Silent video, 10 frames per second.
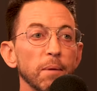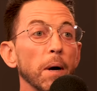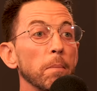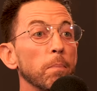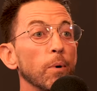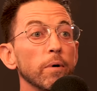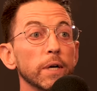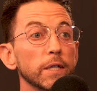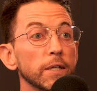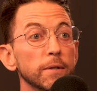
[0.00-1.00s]
Am like, I
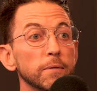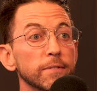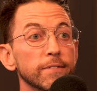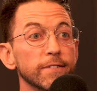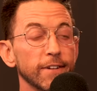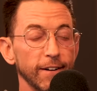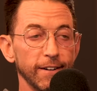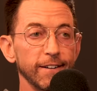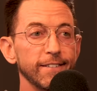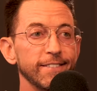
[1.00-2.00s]
boring you? Yeah,
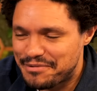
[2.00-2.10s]
uh-huh.